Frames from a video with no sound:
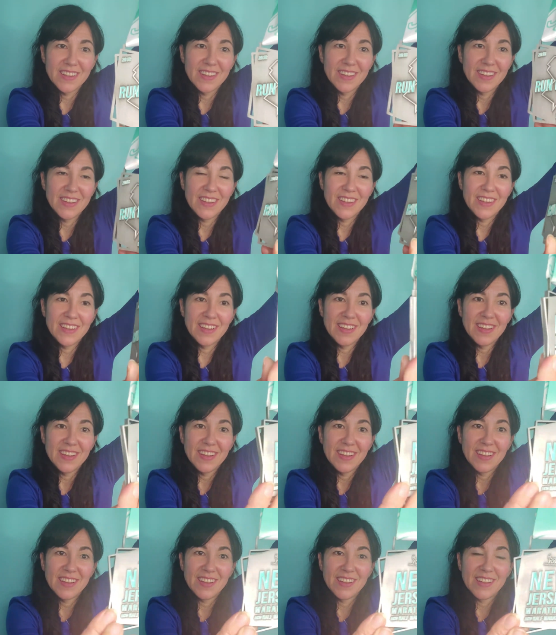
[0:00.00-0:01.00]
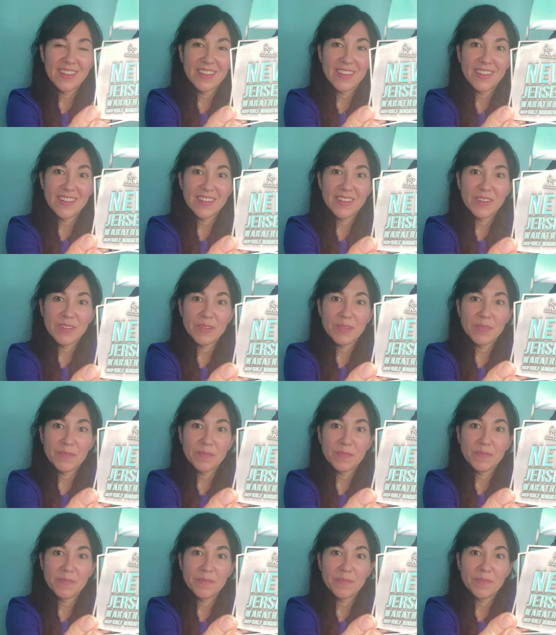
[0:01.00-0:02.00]

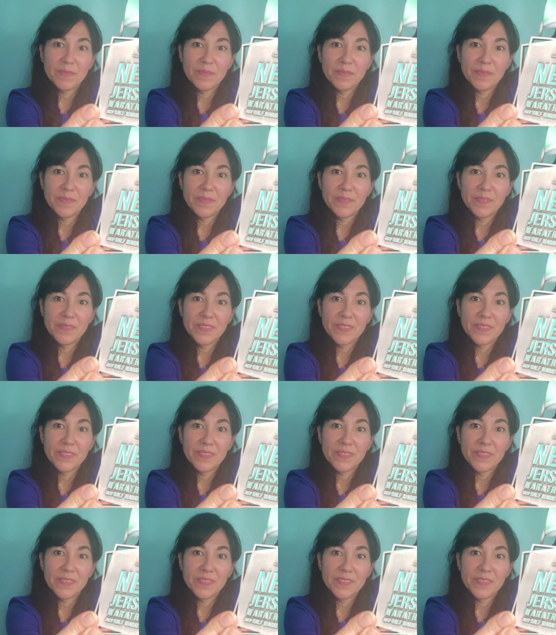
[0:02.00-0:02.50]
No one is speaking in this clip.